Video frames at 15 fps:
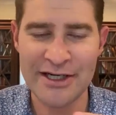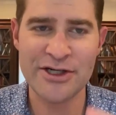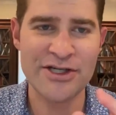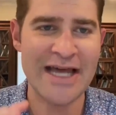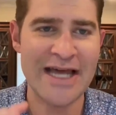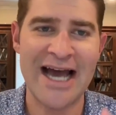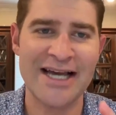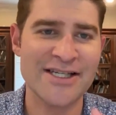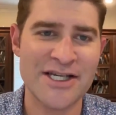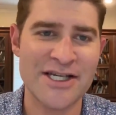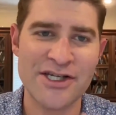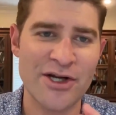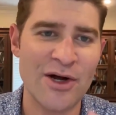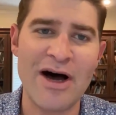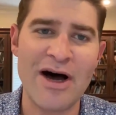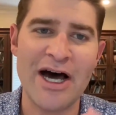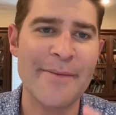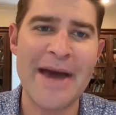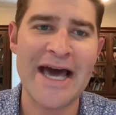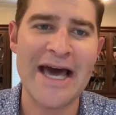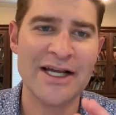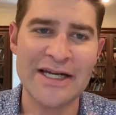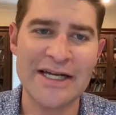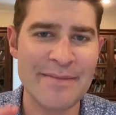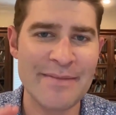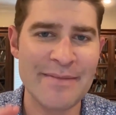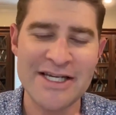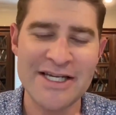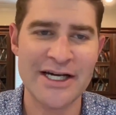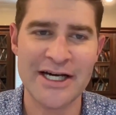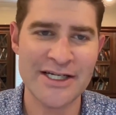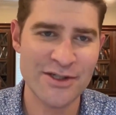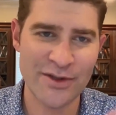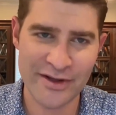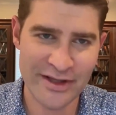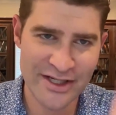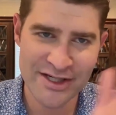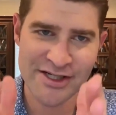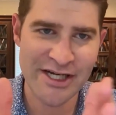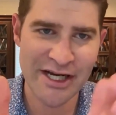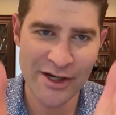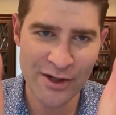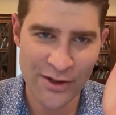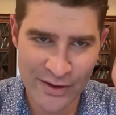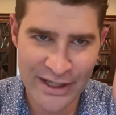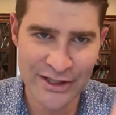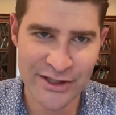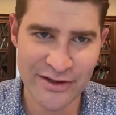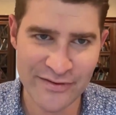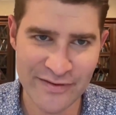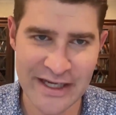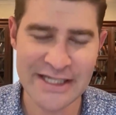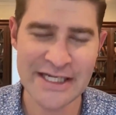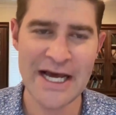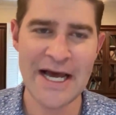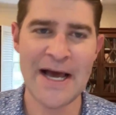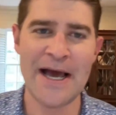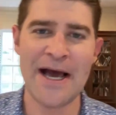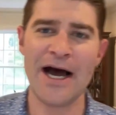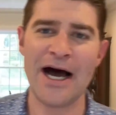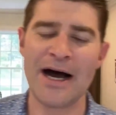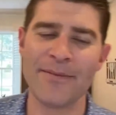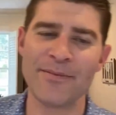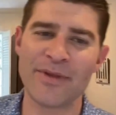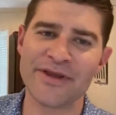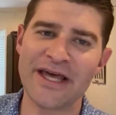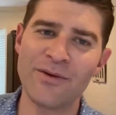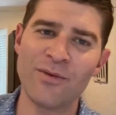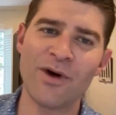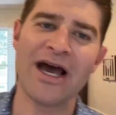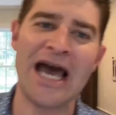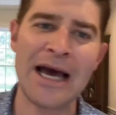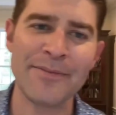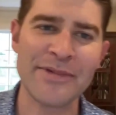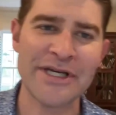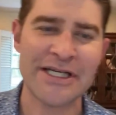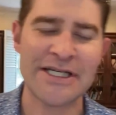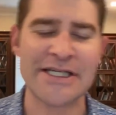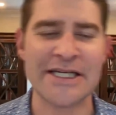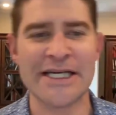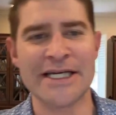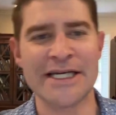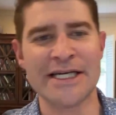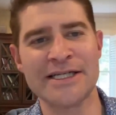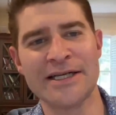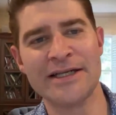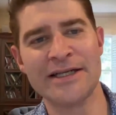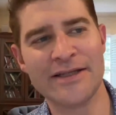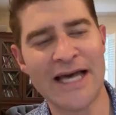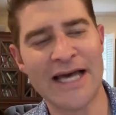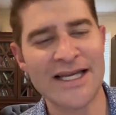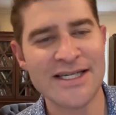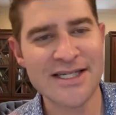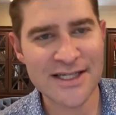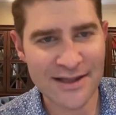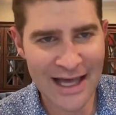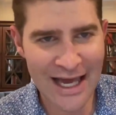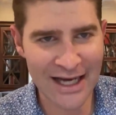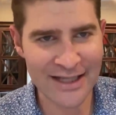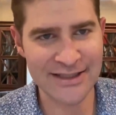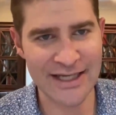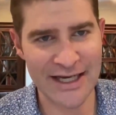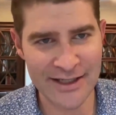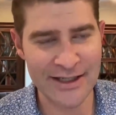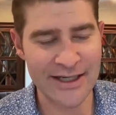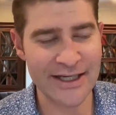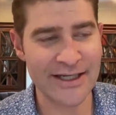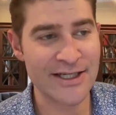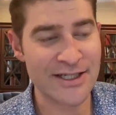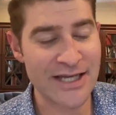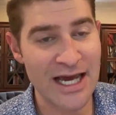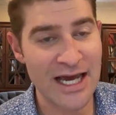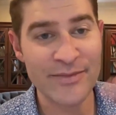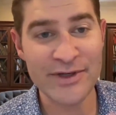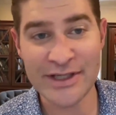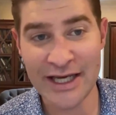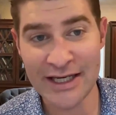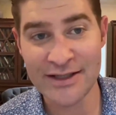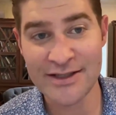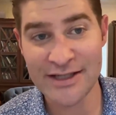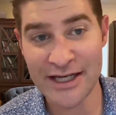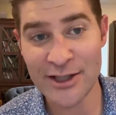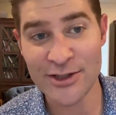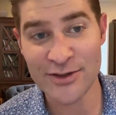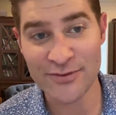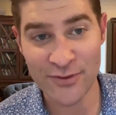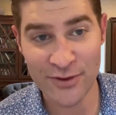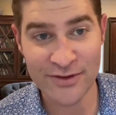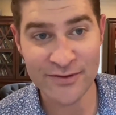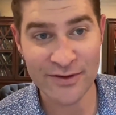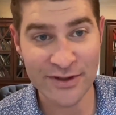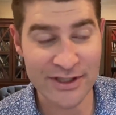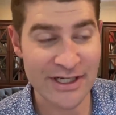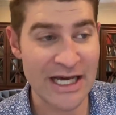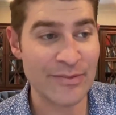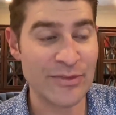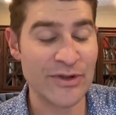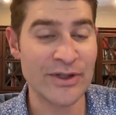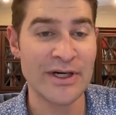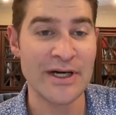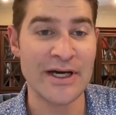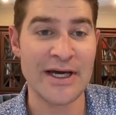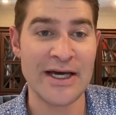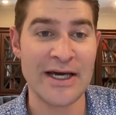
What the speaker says: you can just access it all automatically based on sort of the single interface. But then what happens is that Slack data, and this happened at Salesforce, for example,